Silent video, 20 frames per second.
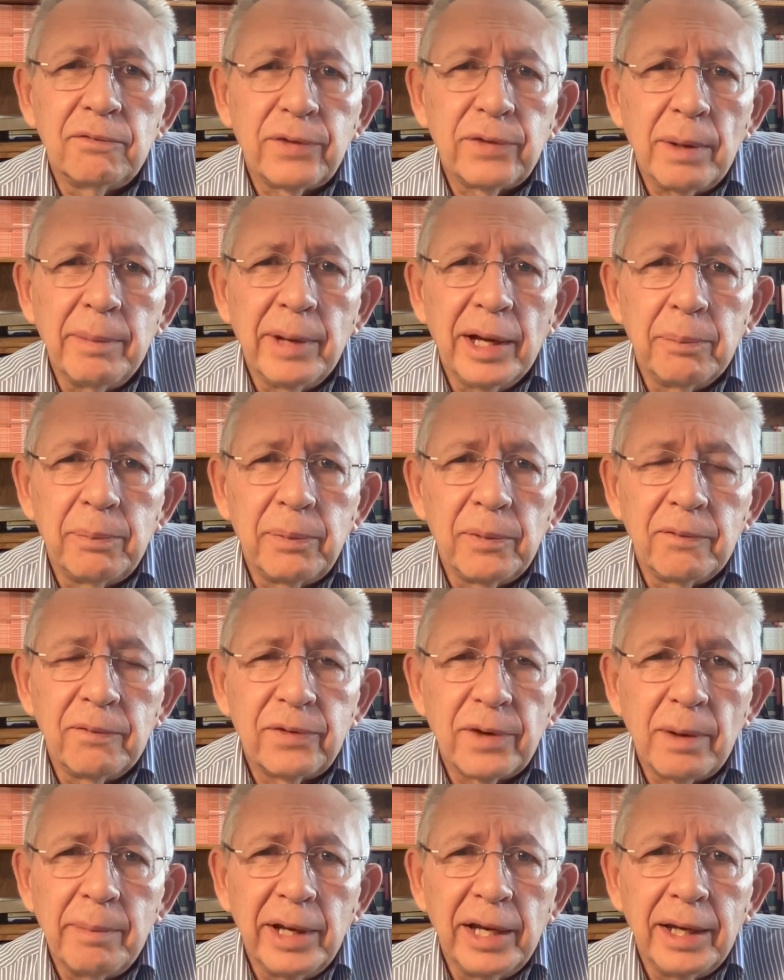from
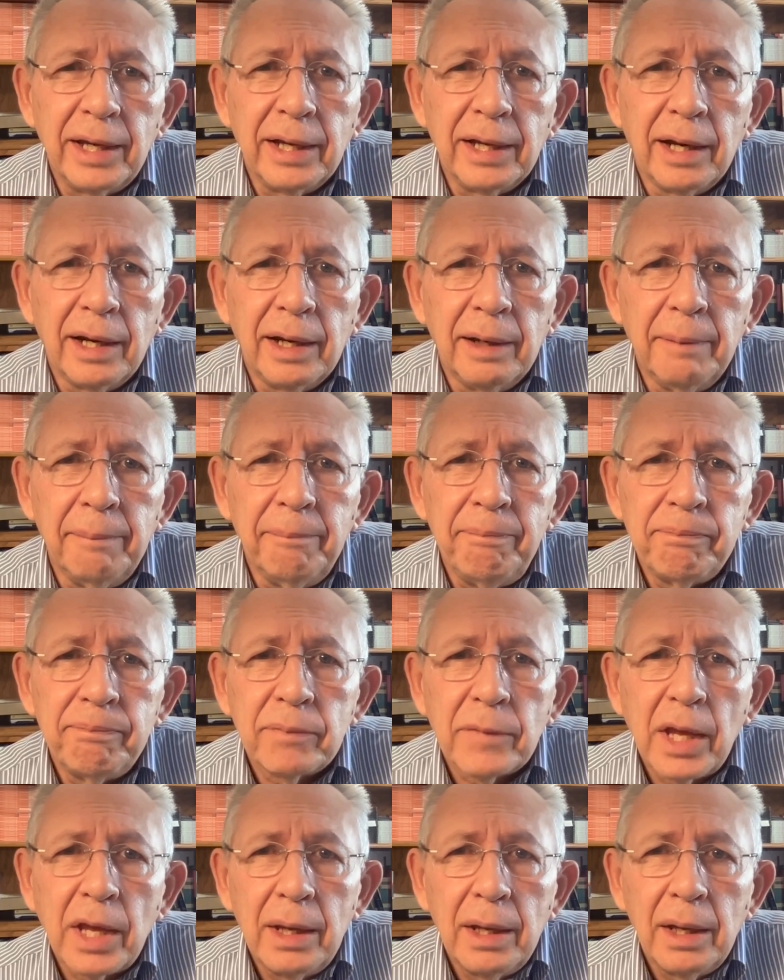a
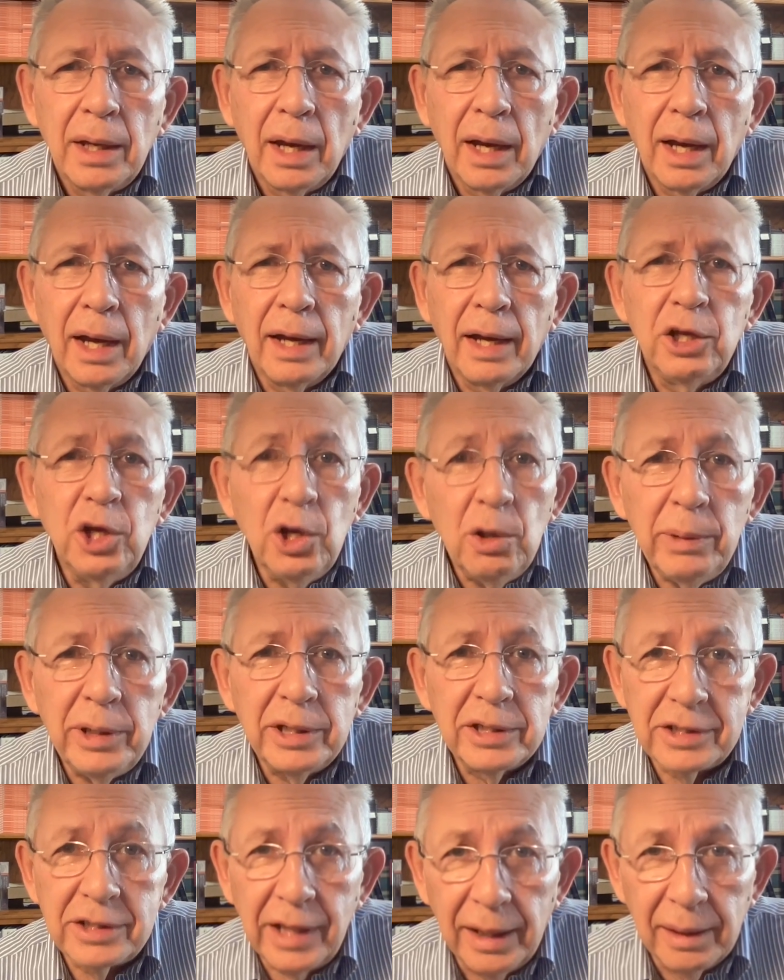
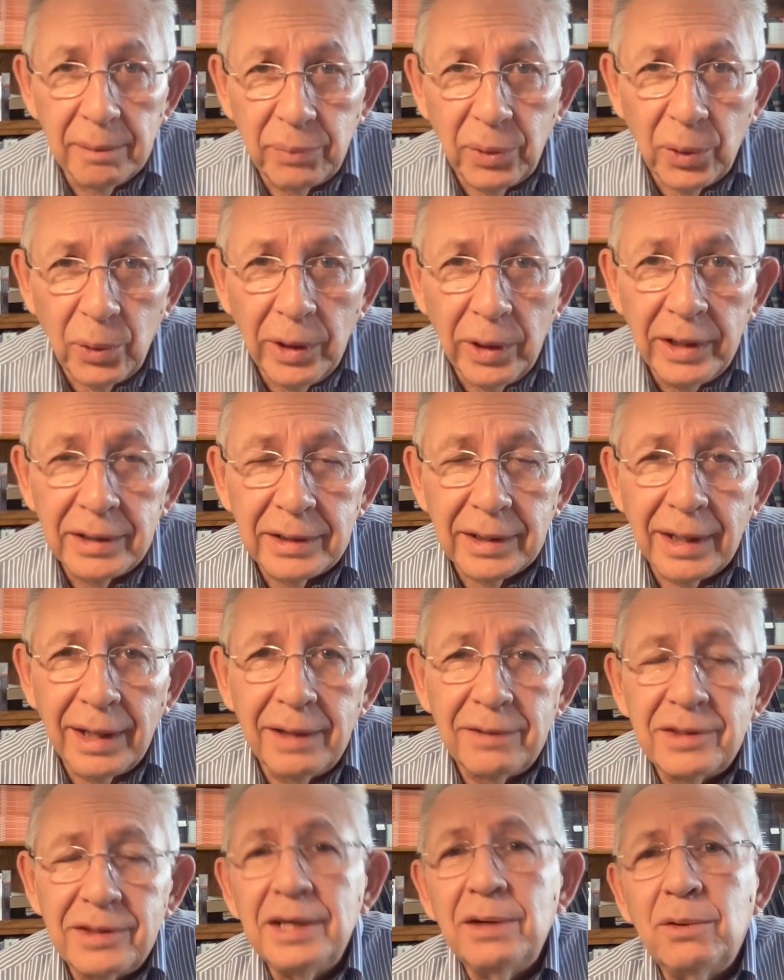human standpoint,
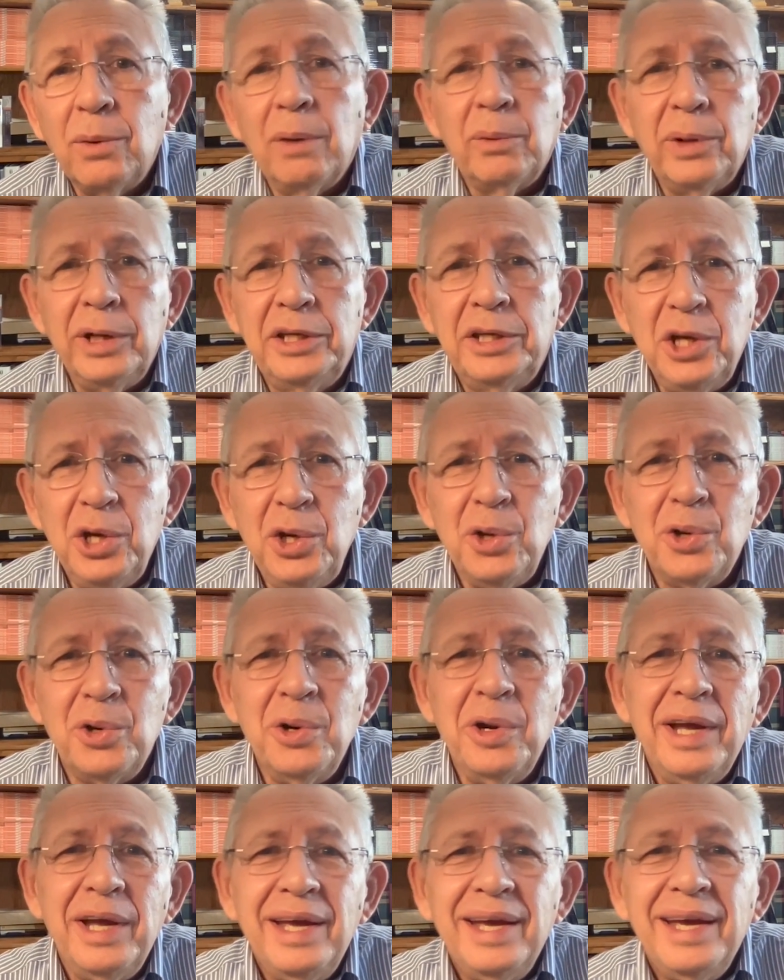I think what we
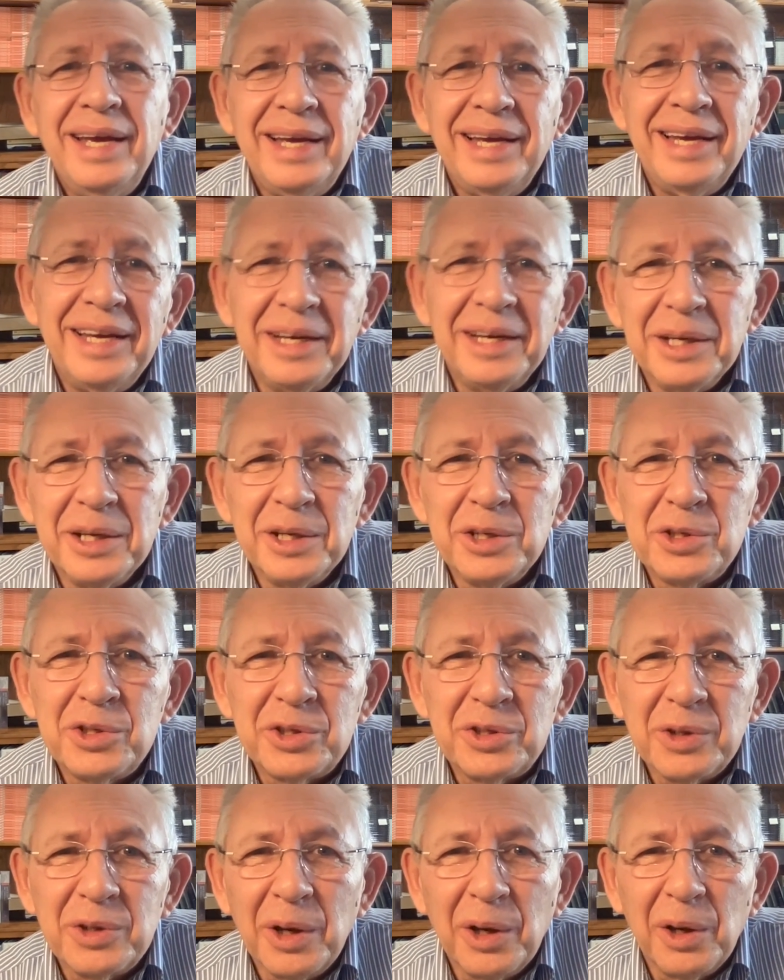do
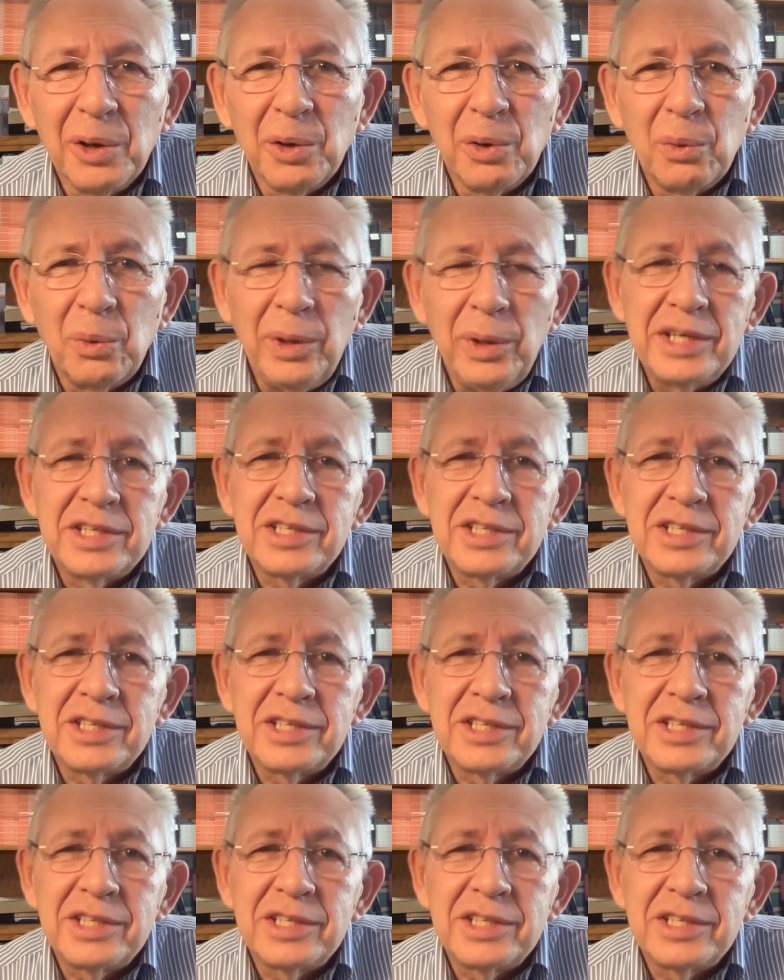is we